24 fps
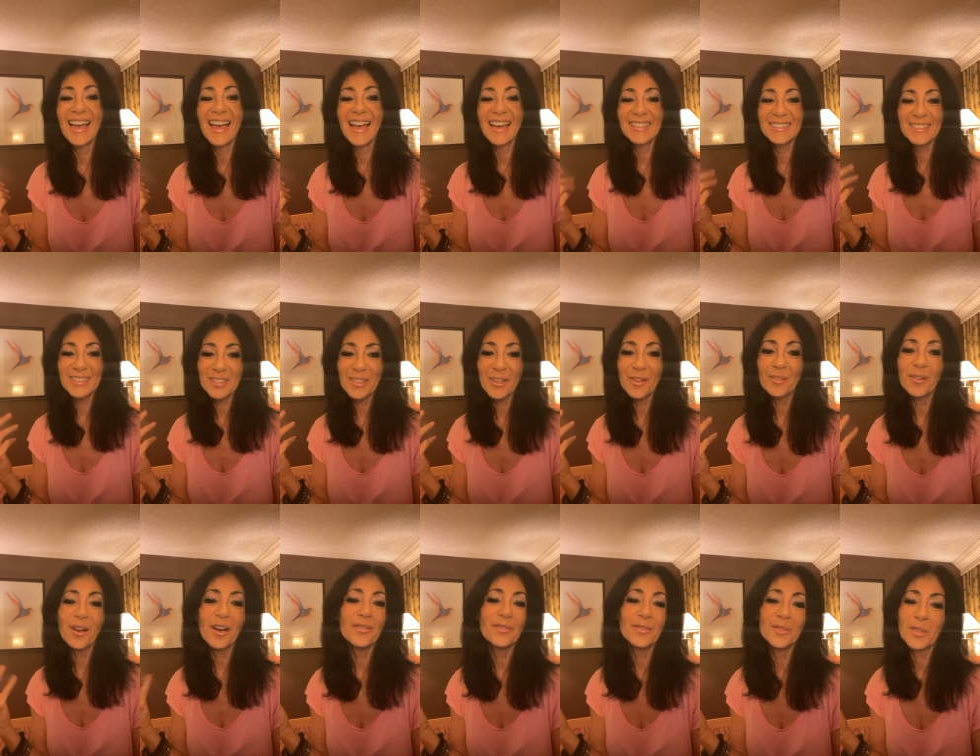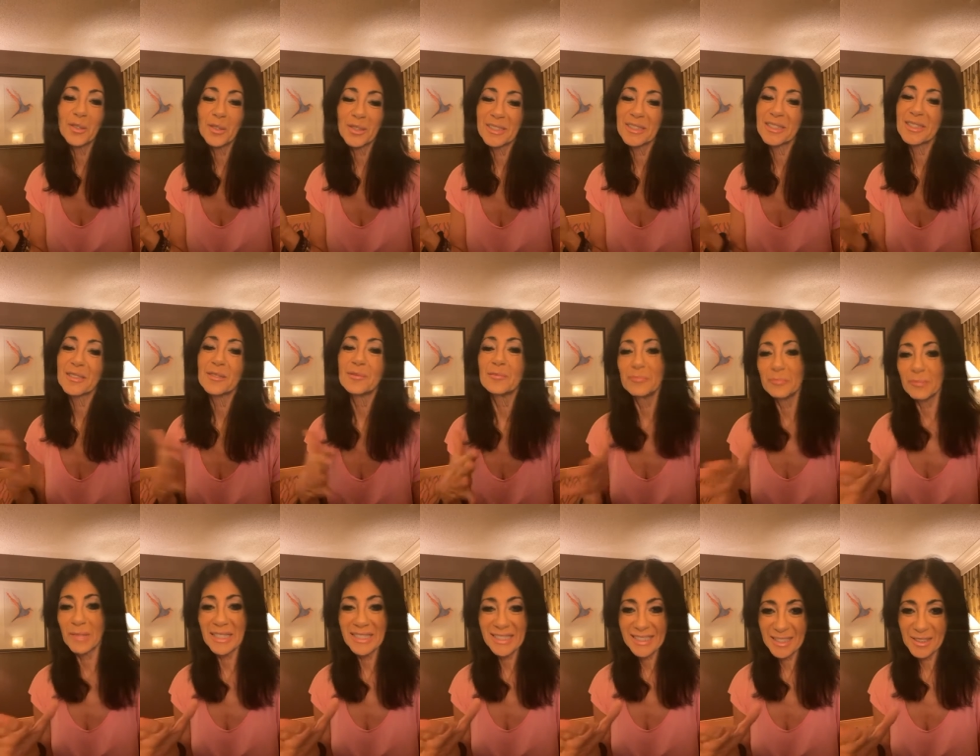And so, of course,
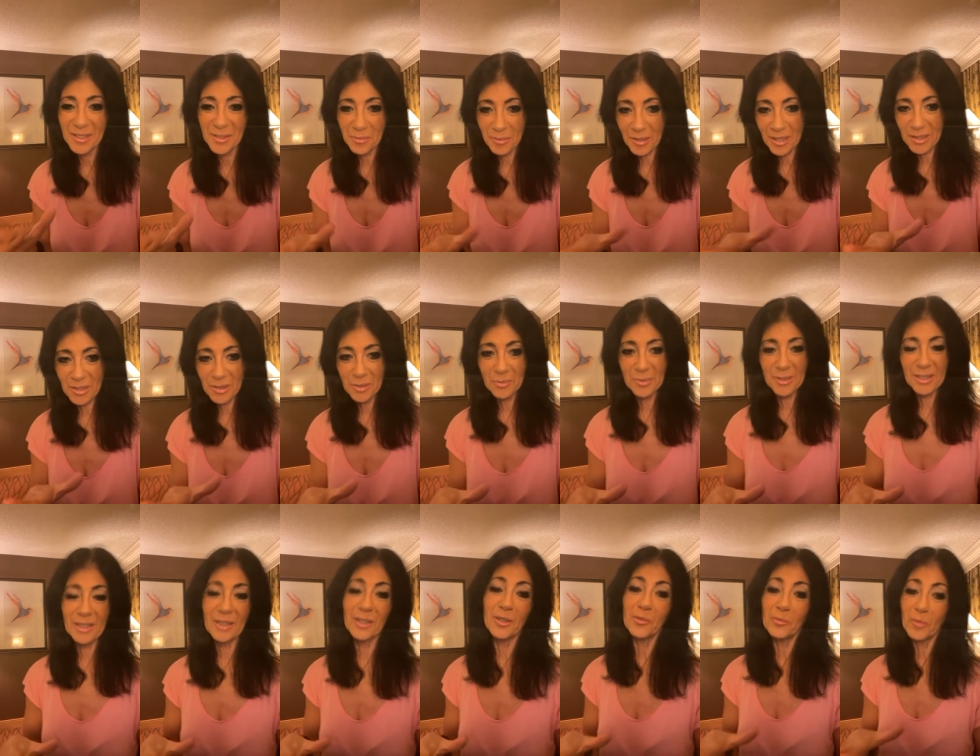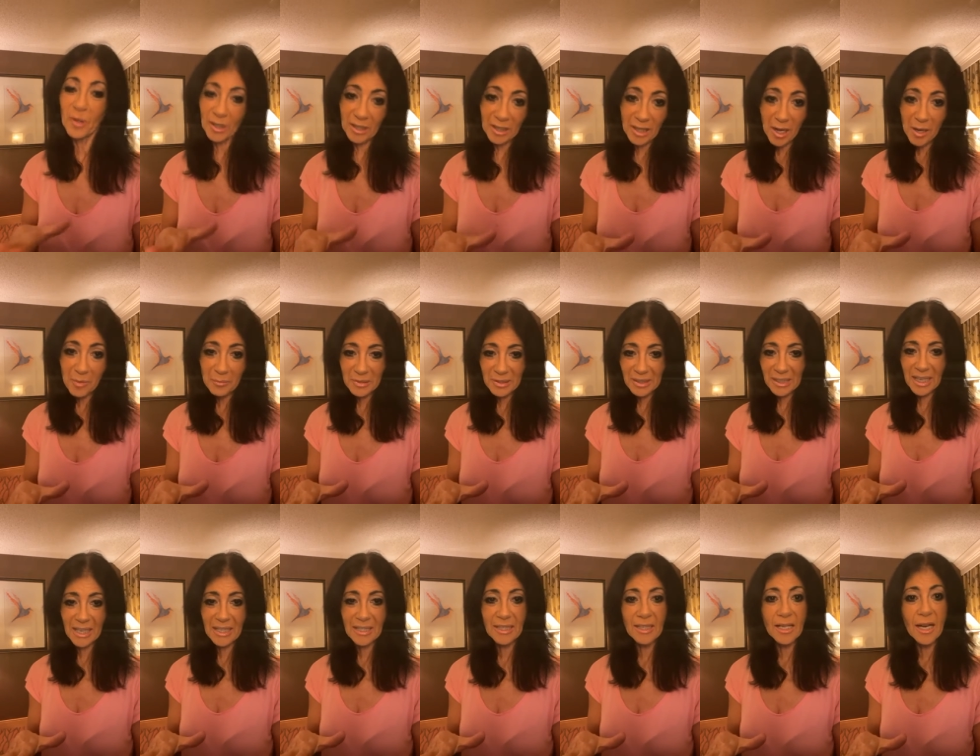my situation was a little more
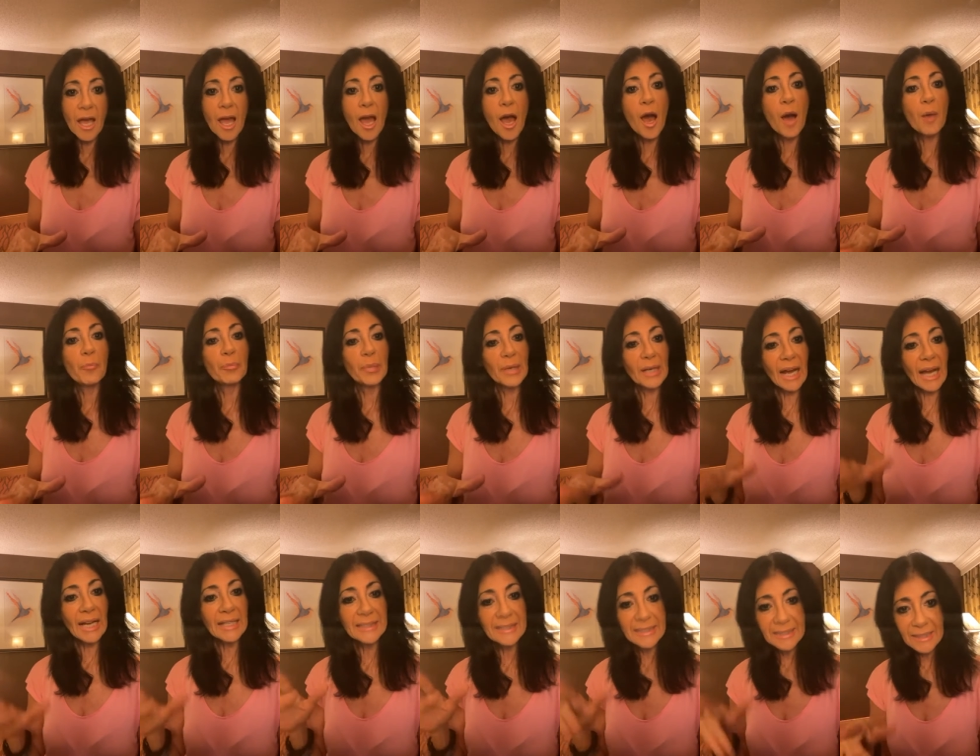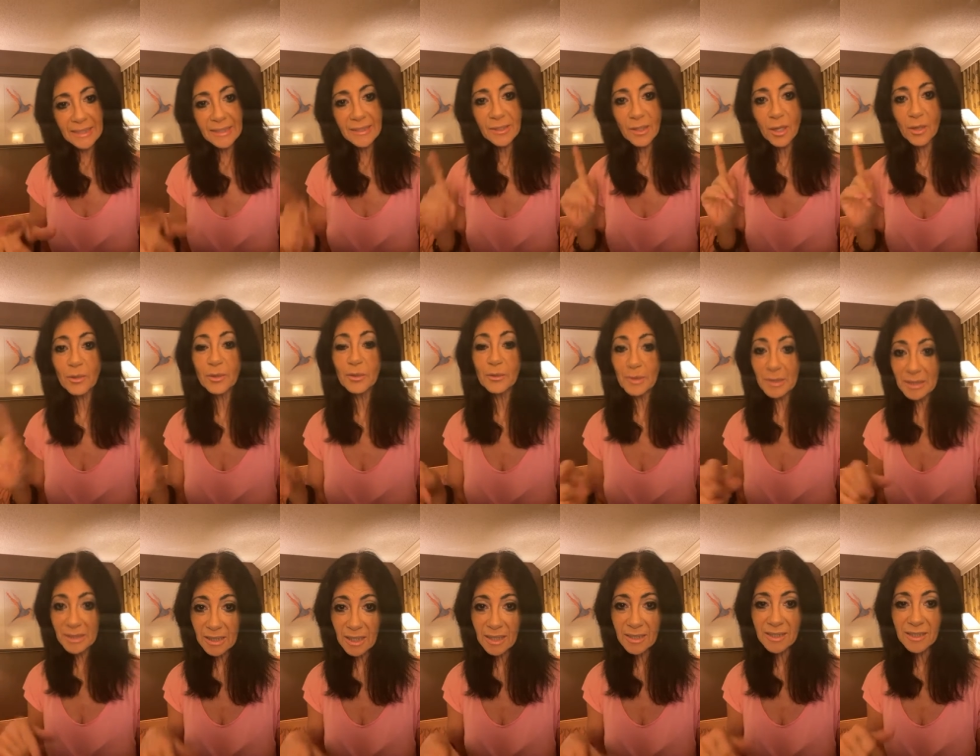complicated, but I did go to a
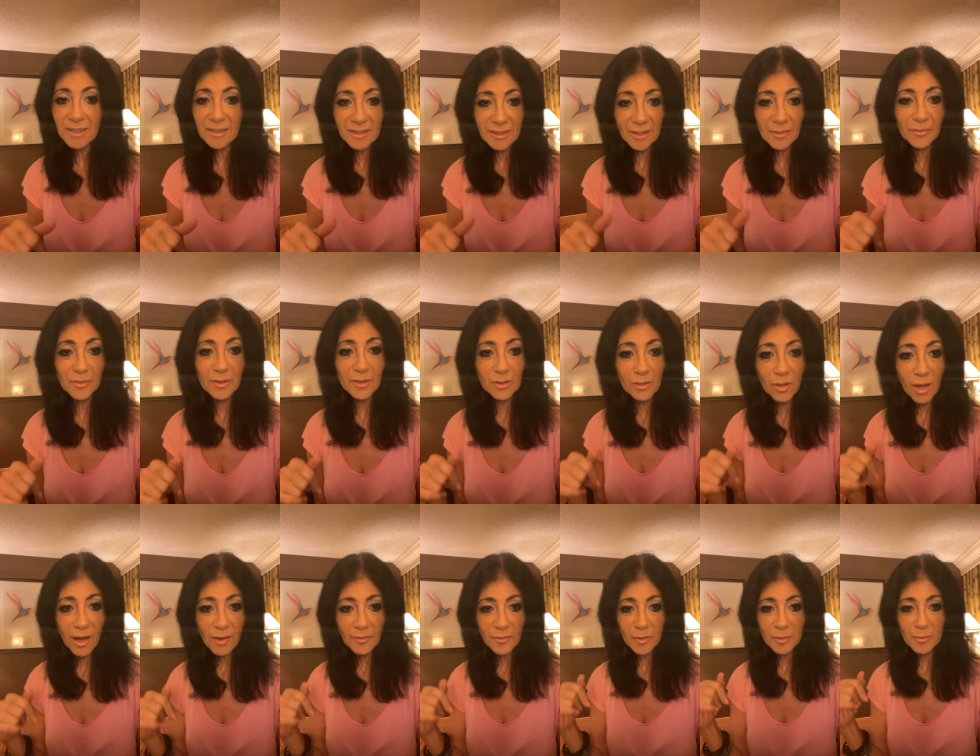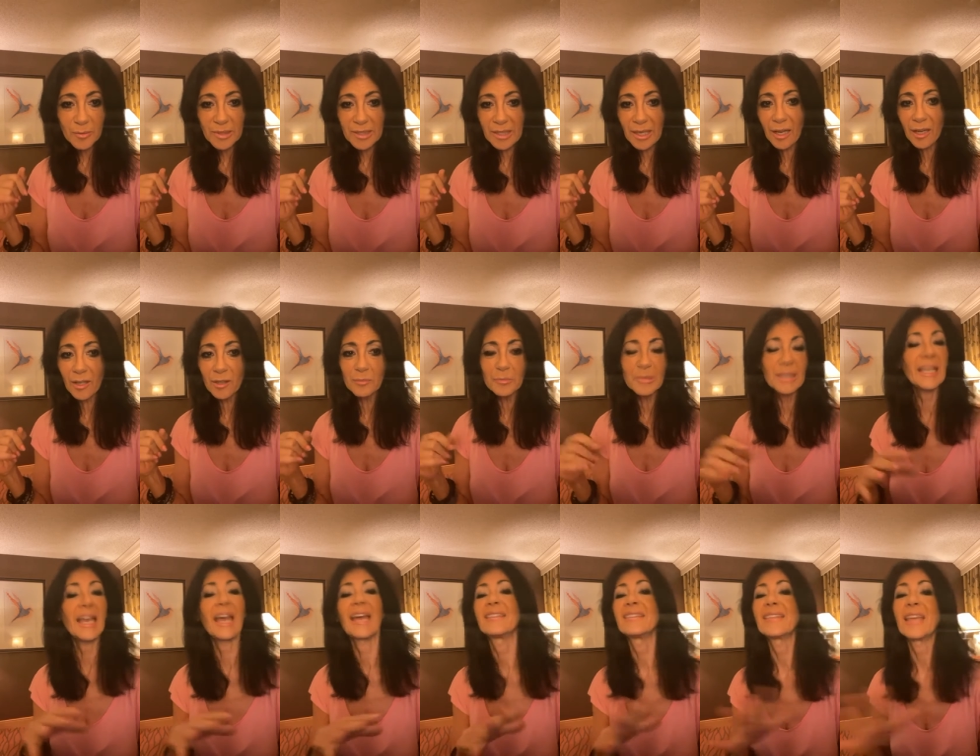dozen different law firms to help
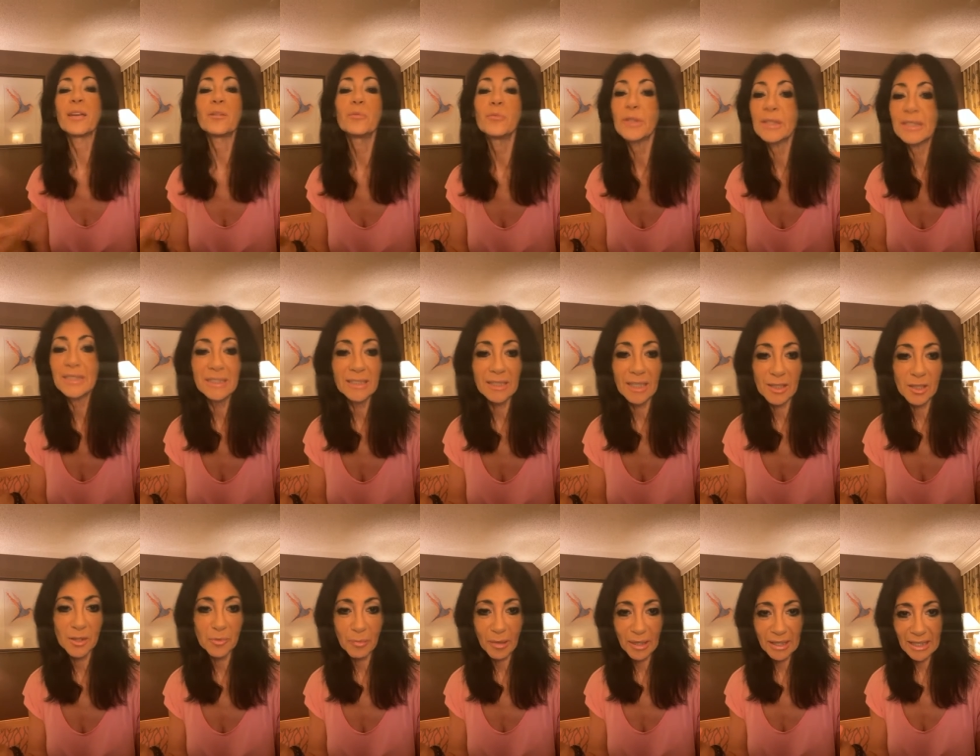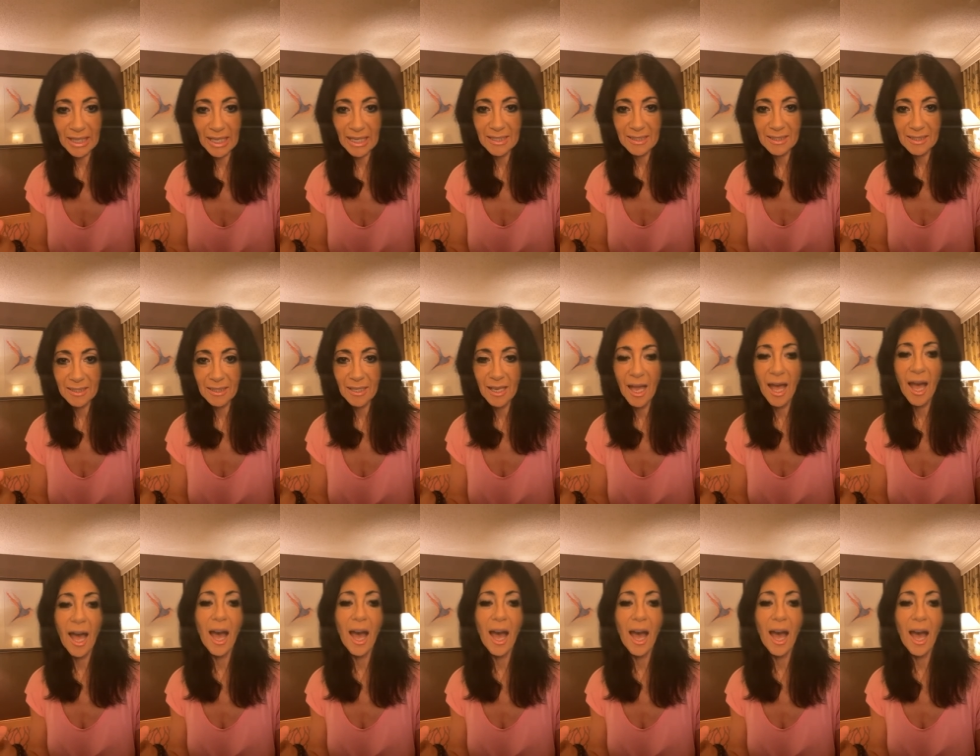me, and they wouldn't touch my case.